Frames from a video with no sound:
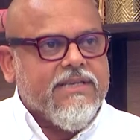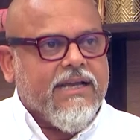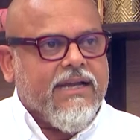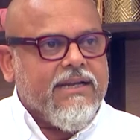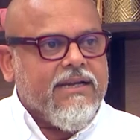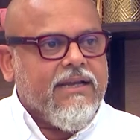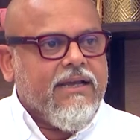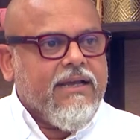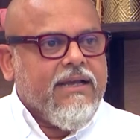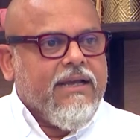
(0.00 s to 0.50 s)

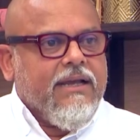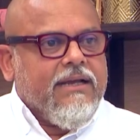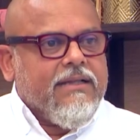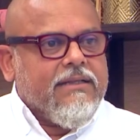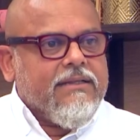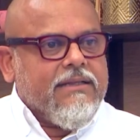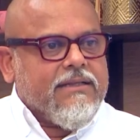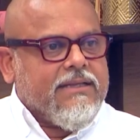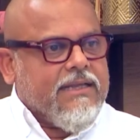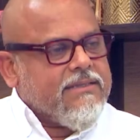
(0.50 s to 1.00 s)
side,
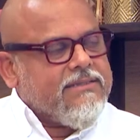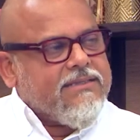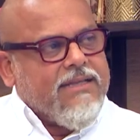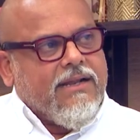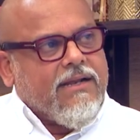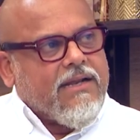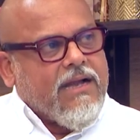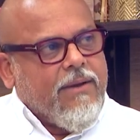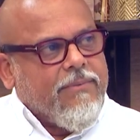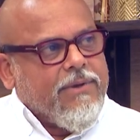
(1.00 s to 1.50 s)
the kids that
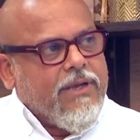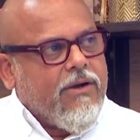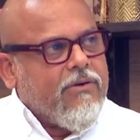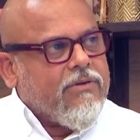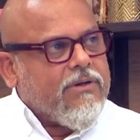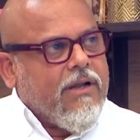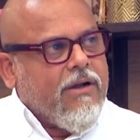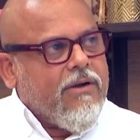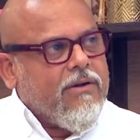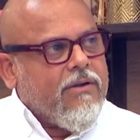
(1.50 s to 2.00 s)
are coming
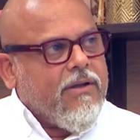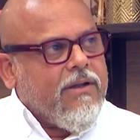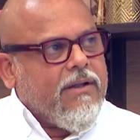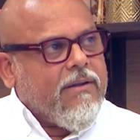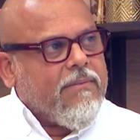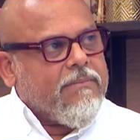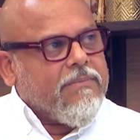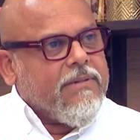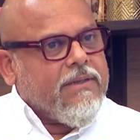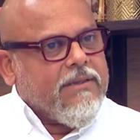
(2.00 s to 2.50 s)
out now
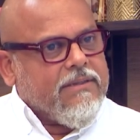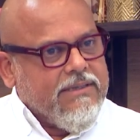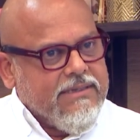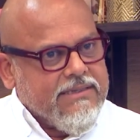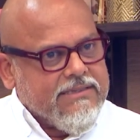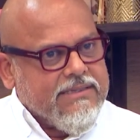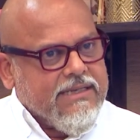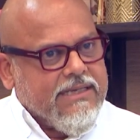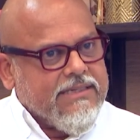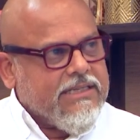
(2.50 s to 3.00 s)
um,
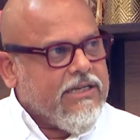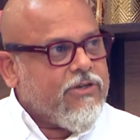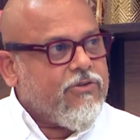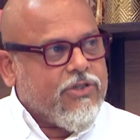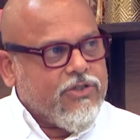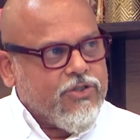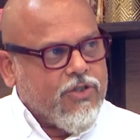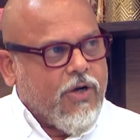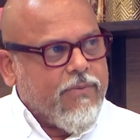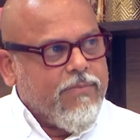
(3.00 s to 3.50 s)
these days into
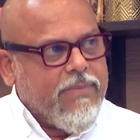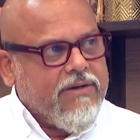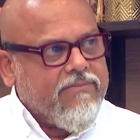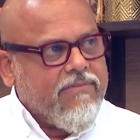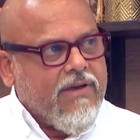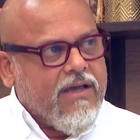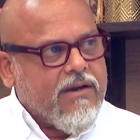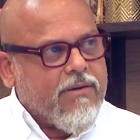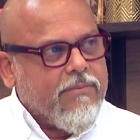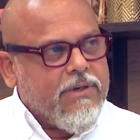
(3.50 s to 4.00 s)
the job
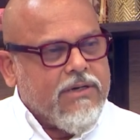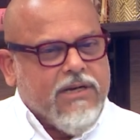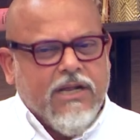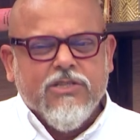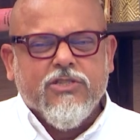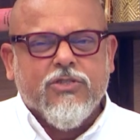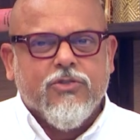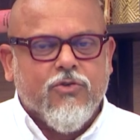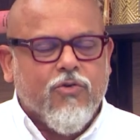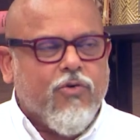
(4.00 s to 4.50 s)
environment are
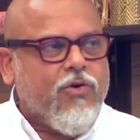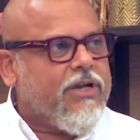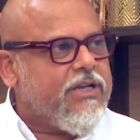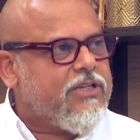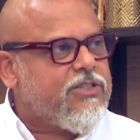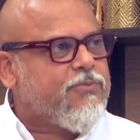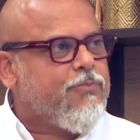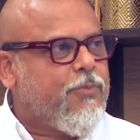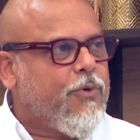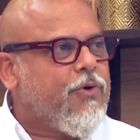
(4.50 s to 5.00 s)
so
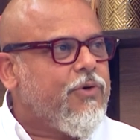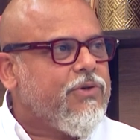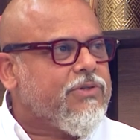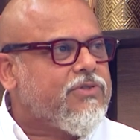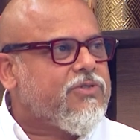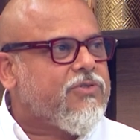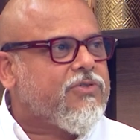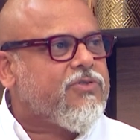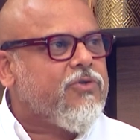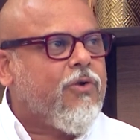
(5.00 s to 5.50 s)

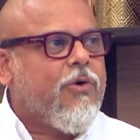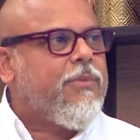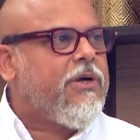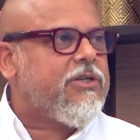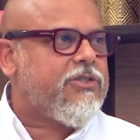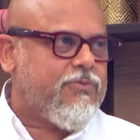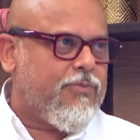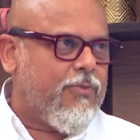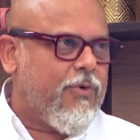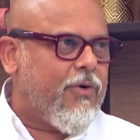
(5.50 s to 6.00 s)
exposed to so mm.
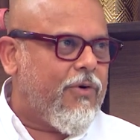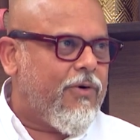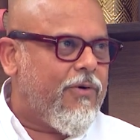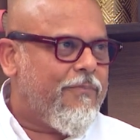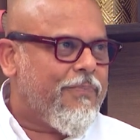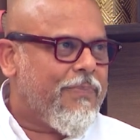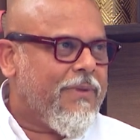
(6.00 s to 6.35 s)
much more.